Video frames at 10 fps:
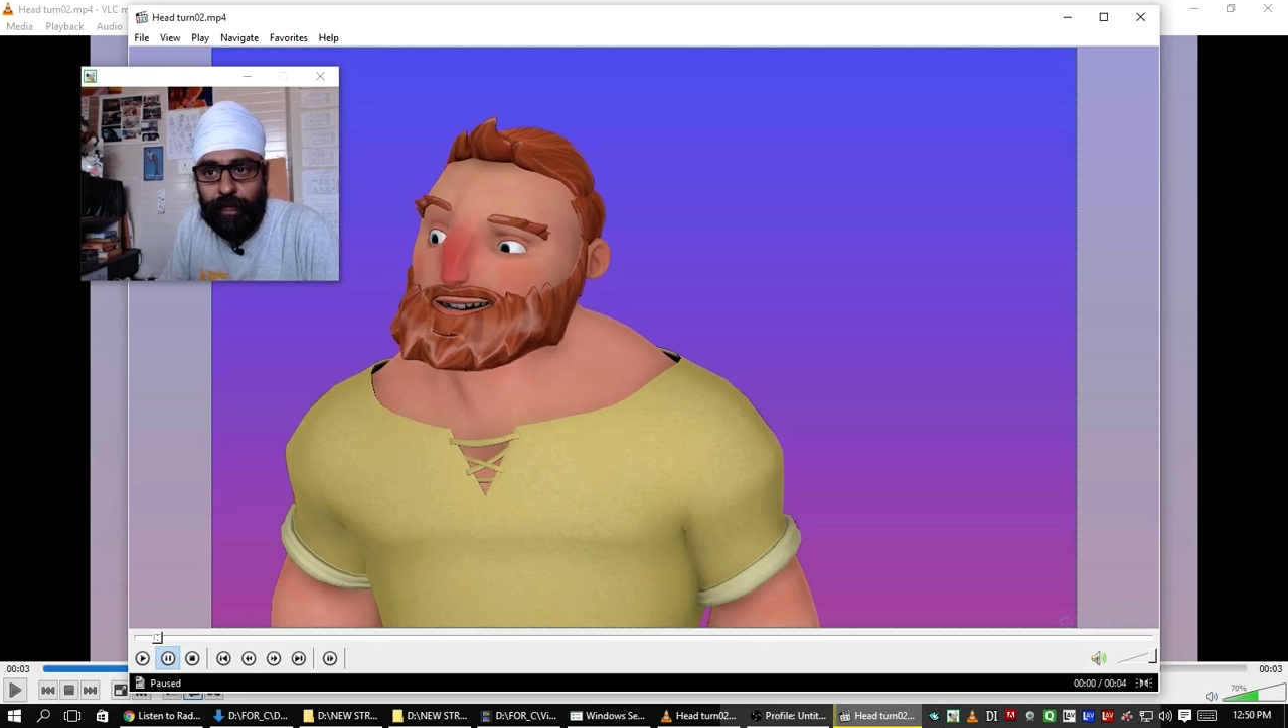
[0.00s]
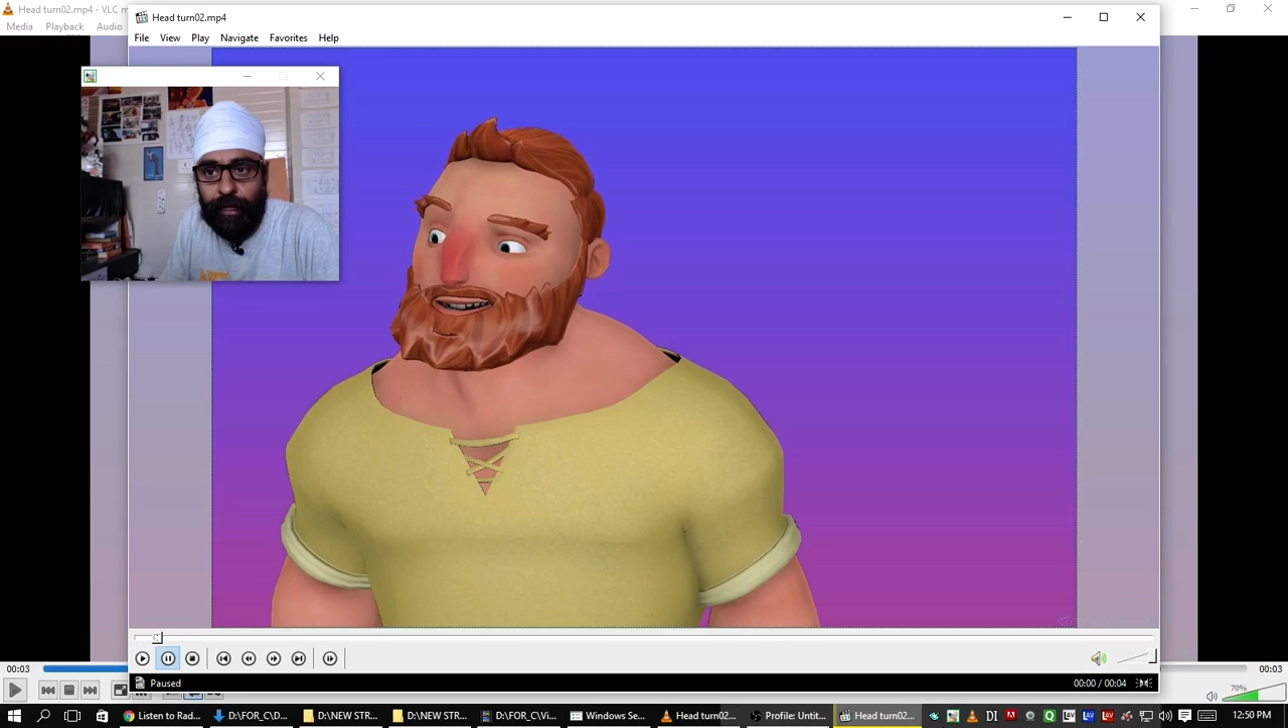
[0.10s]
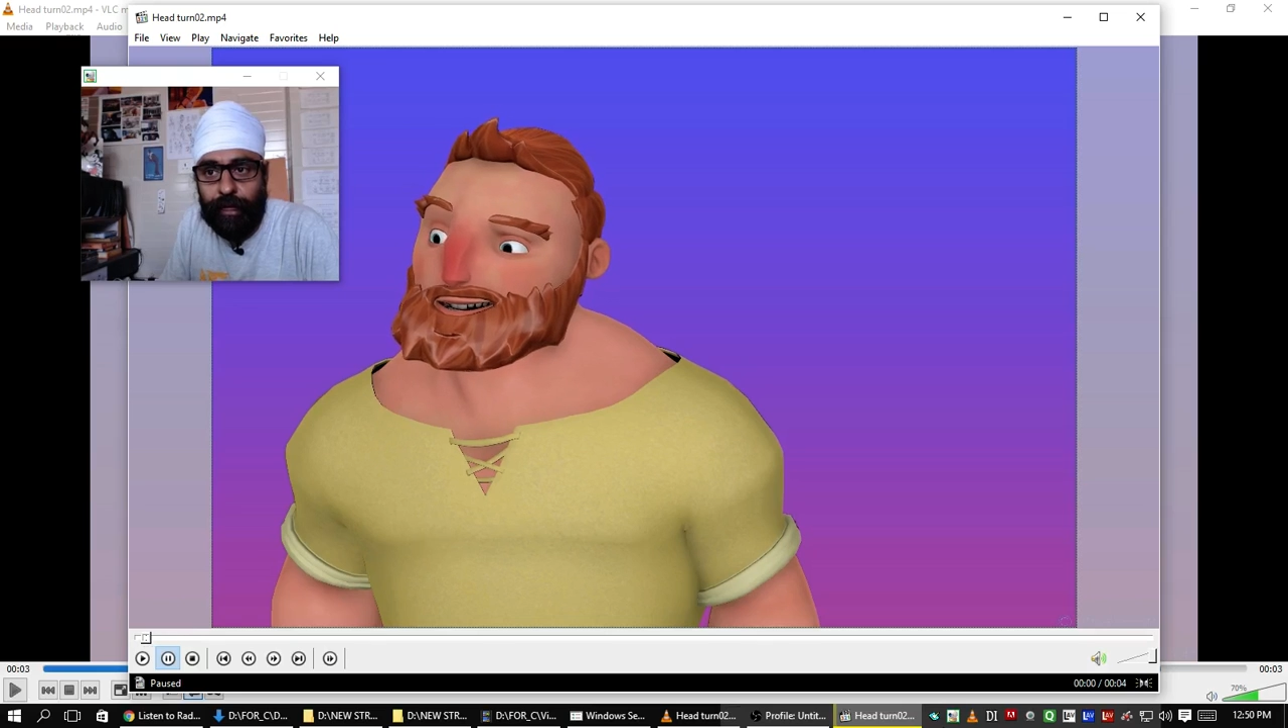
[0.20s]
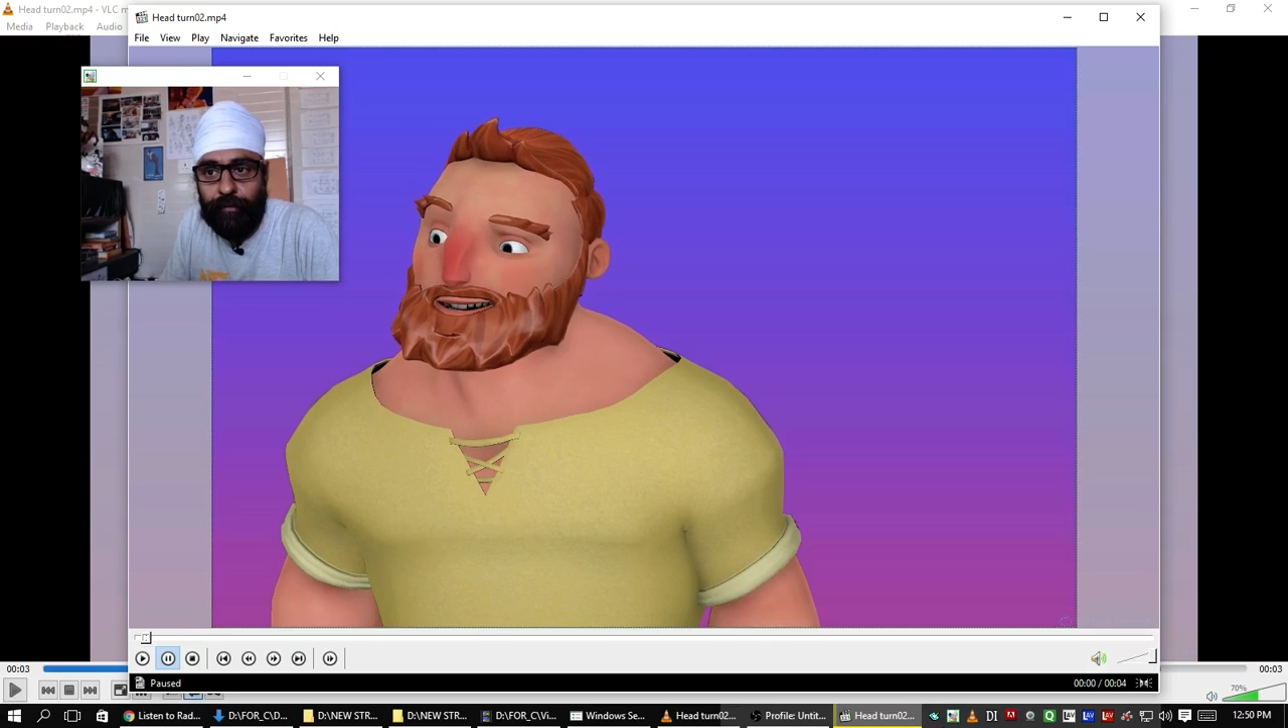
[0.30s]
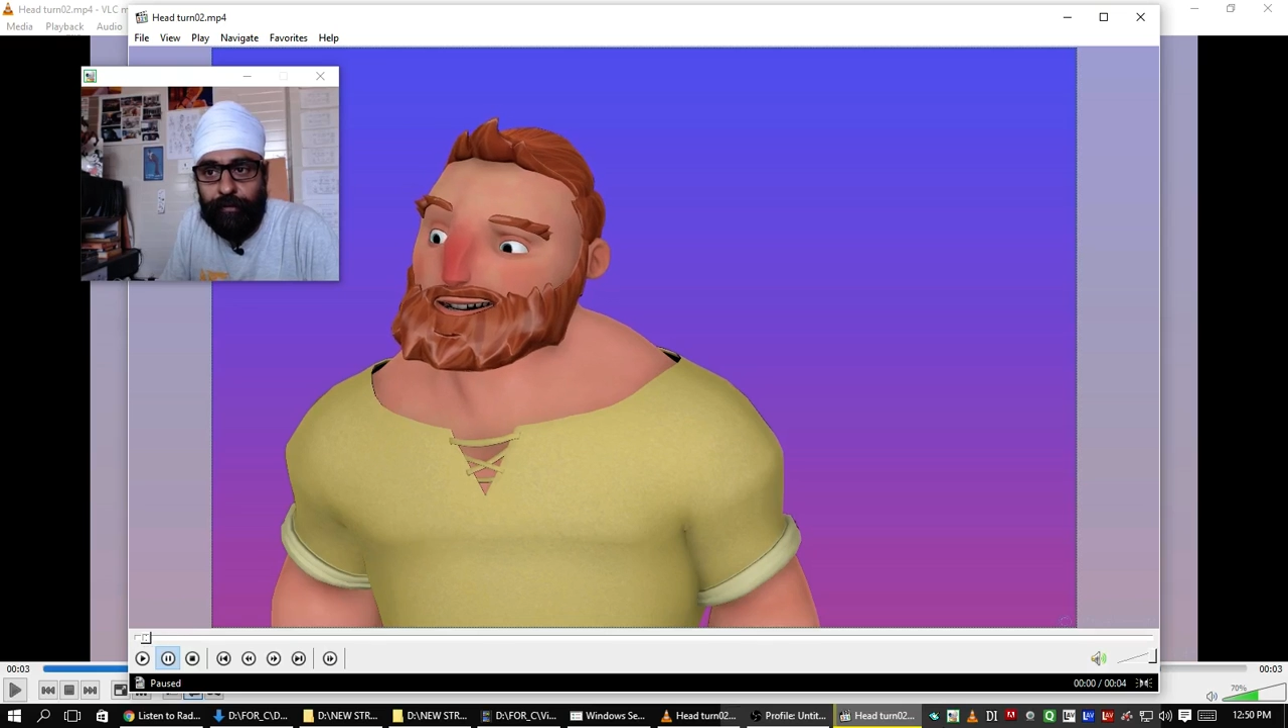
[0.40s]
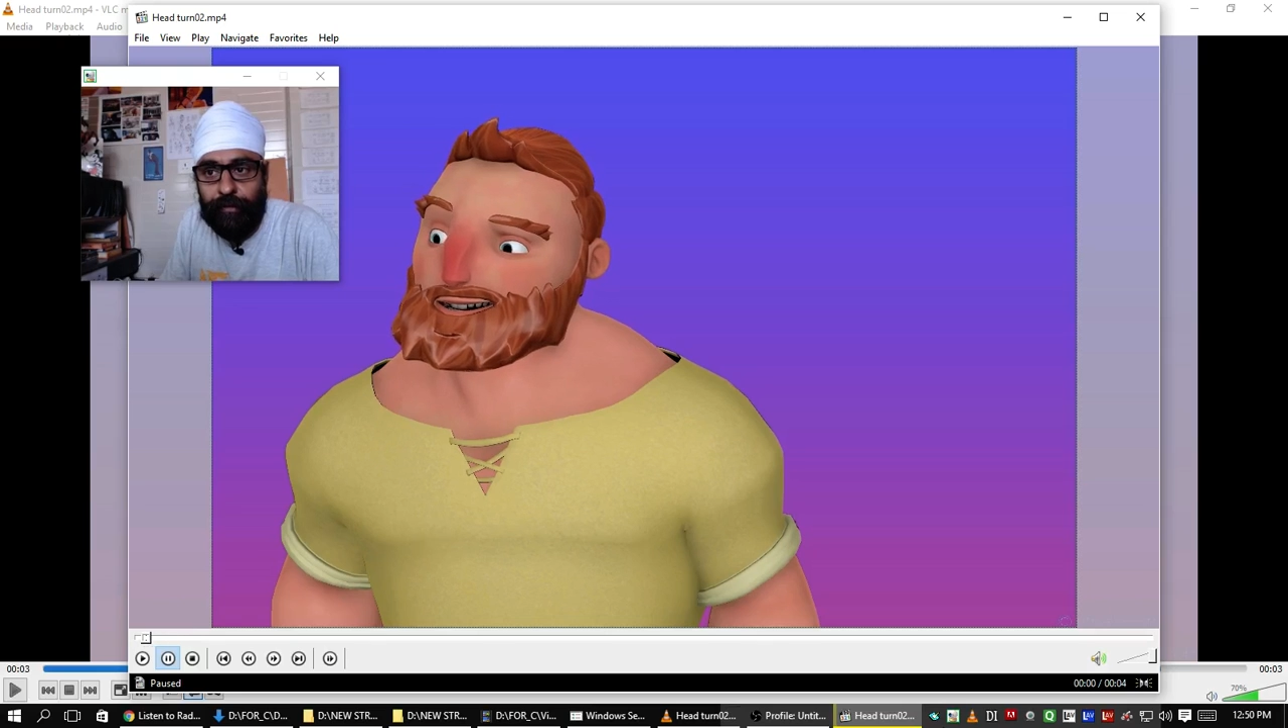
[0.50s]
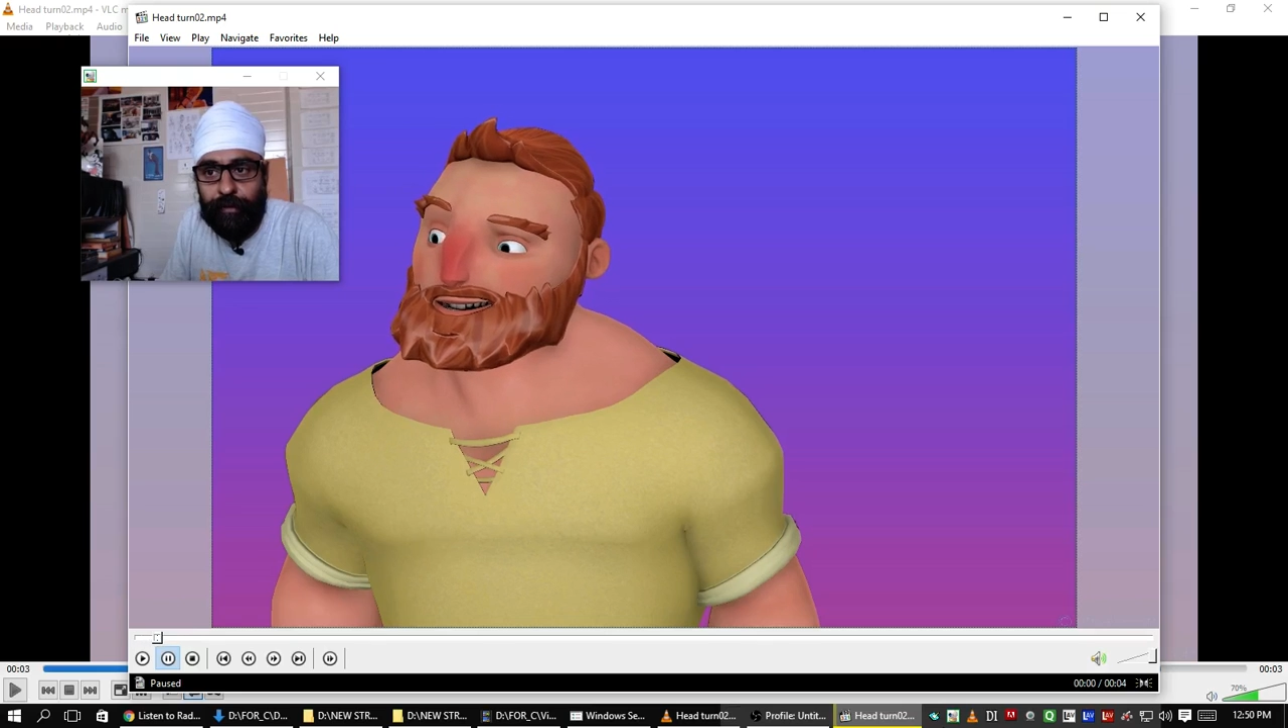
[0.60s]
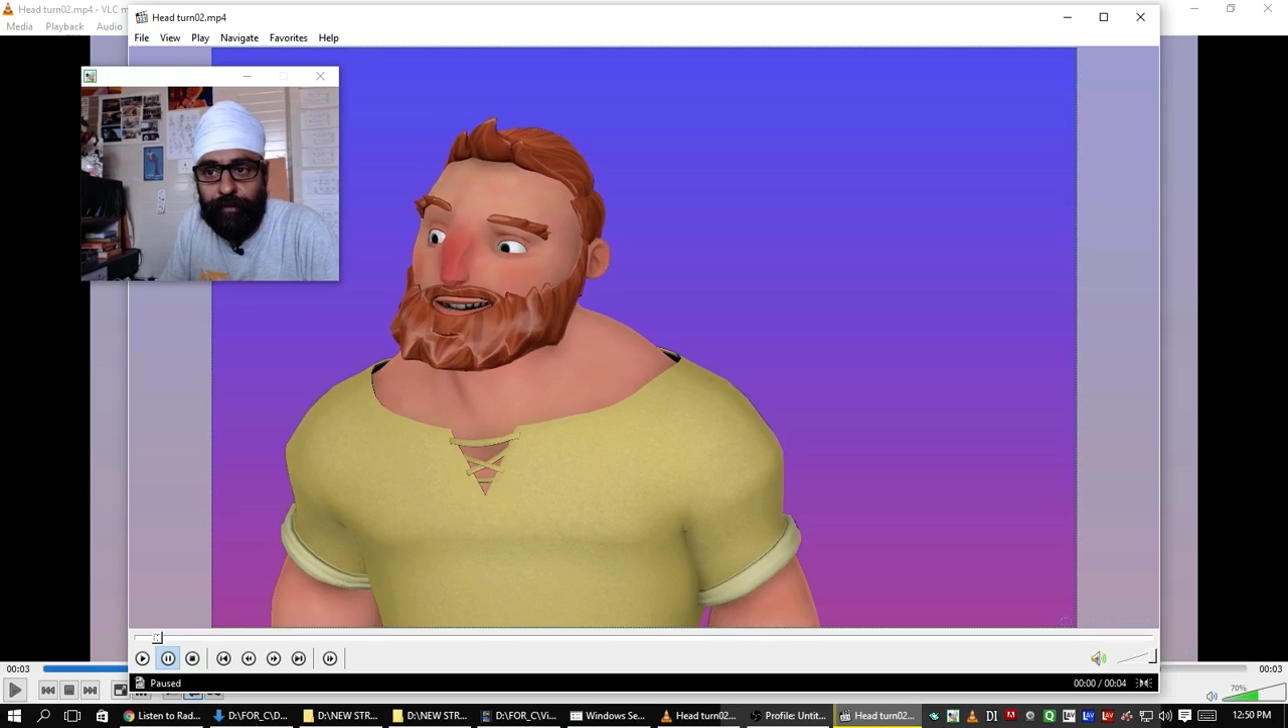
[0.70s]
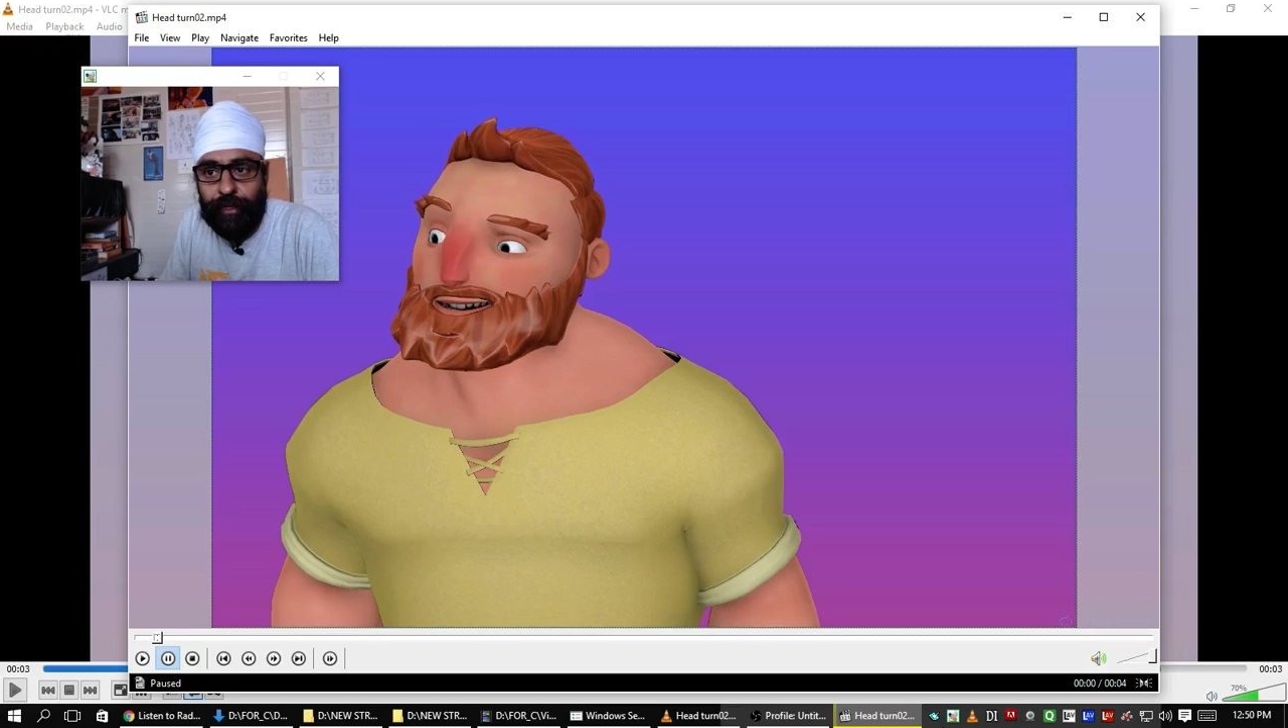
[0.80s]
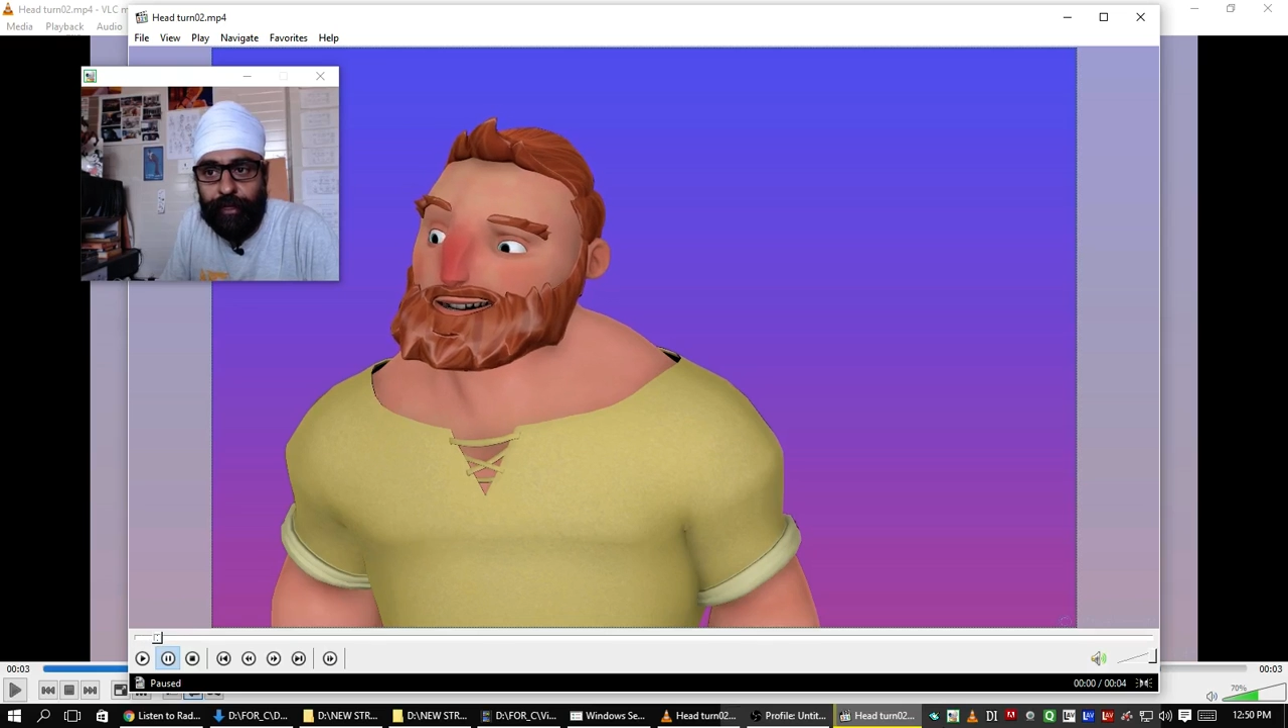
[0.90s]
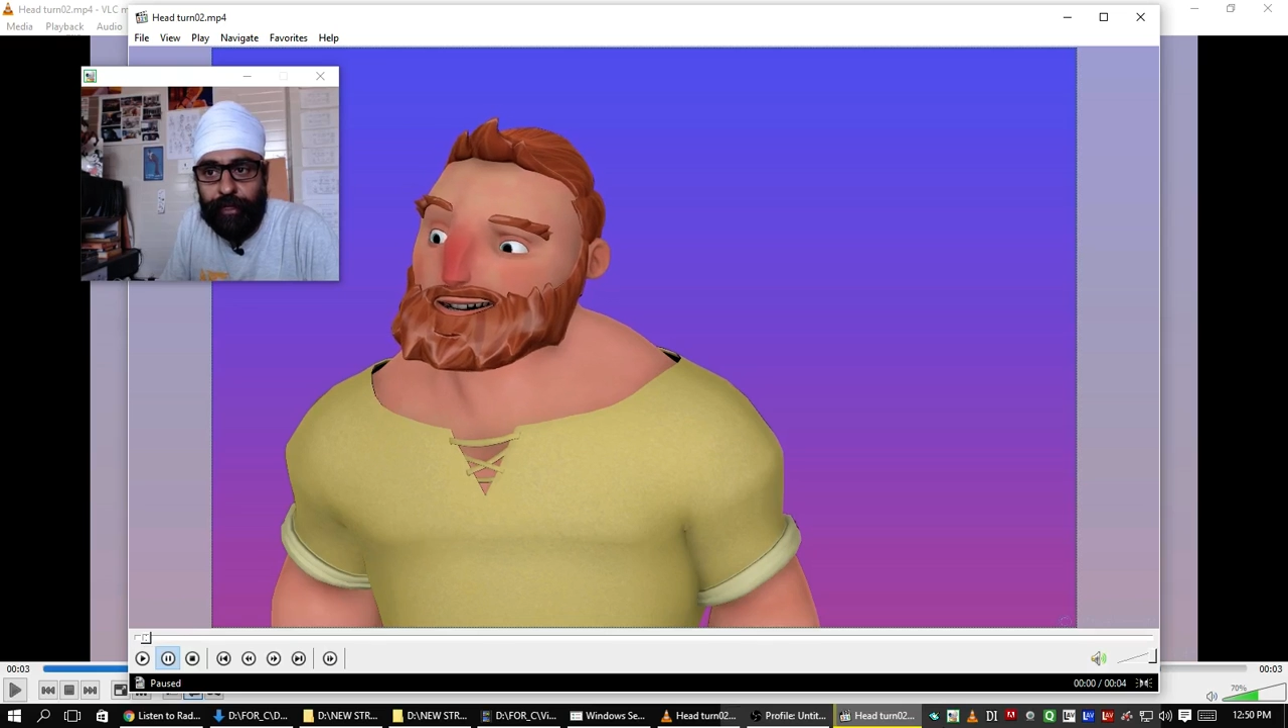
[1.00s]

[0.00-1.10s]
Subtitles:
we